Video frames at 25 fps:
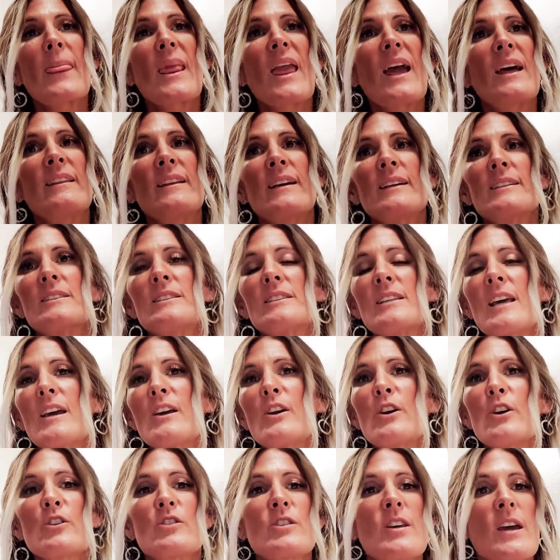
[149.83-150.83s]
let's say
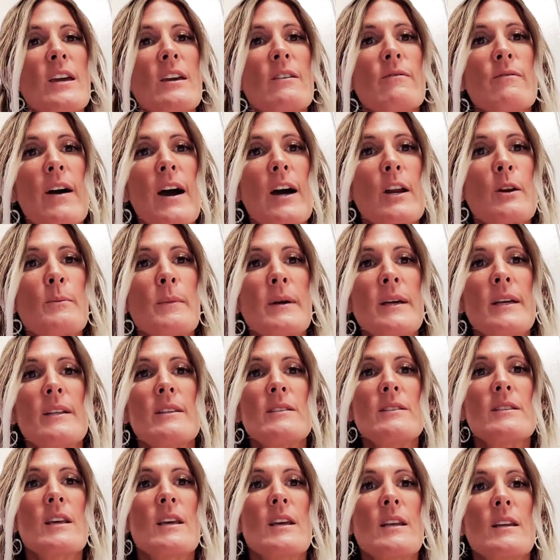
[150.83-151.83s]
you're taking
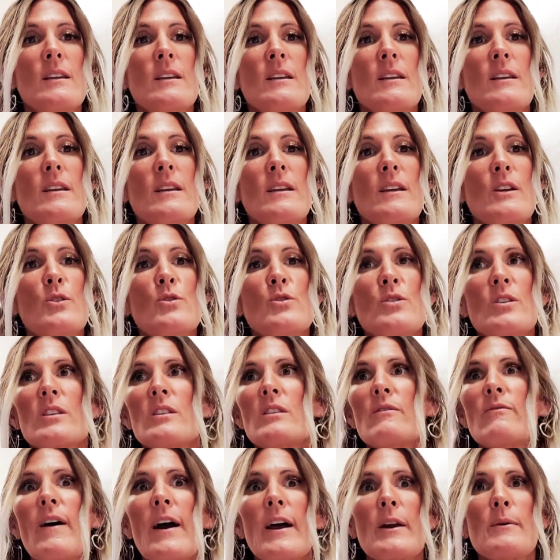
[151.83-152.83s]
vitamins and you set
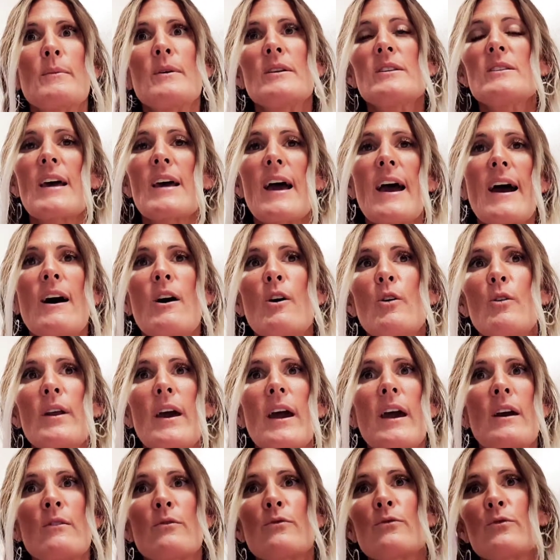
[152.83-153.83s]
the vitamins out
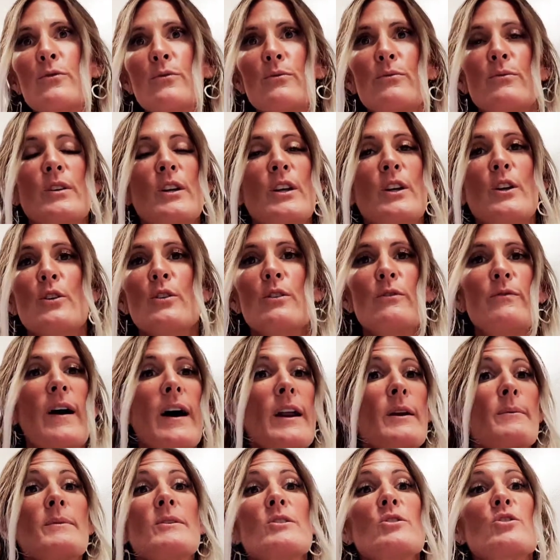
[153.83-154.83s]
the
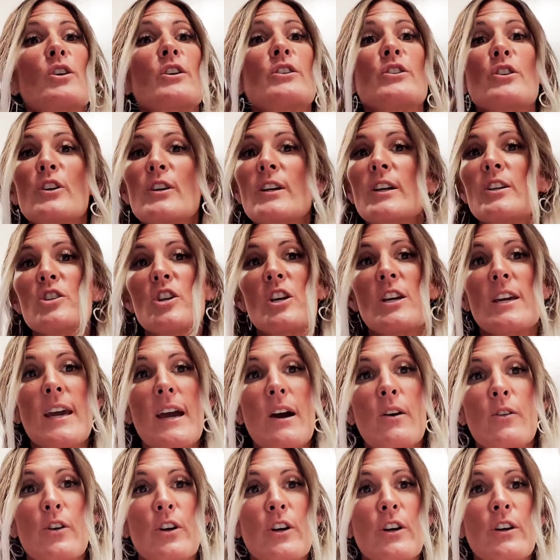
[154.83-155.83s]
vitamins are on your kitchen
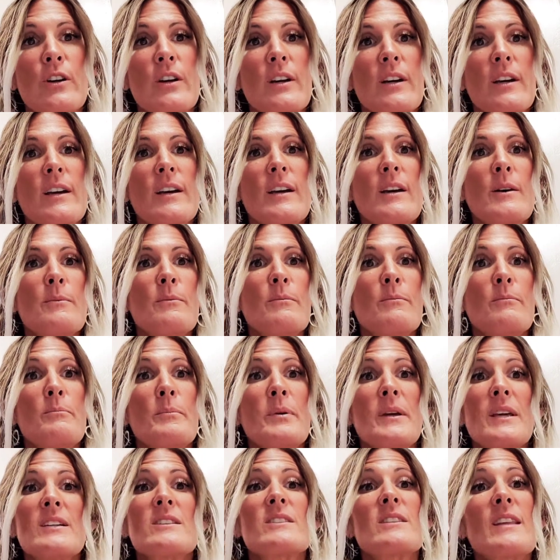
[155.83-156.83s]
counter
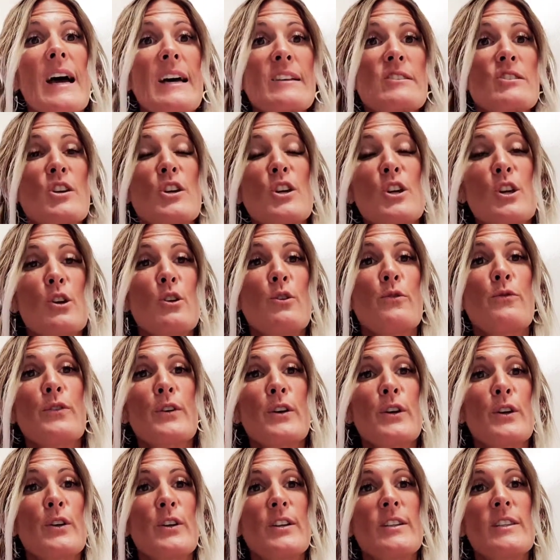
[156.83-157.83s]
because that's a cue for
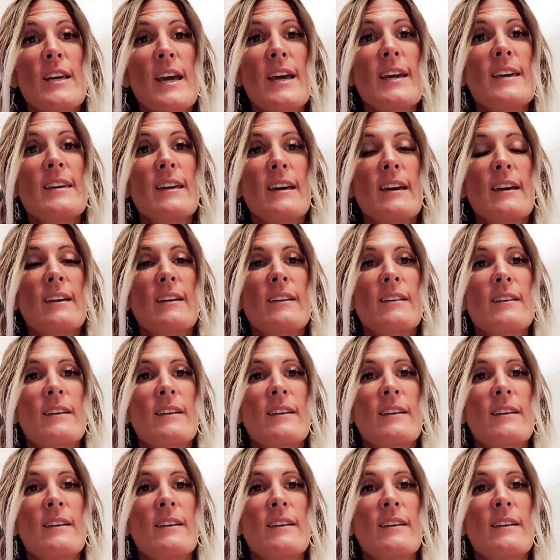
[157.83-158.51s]
you to take it,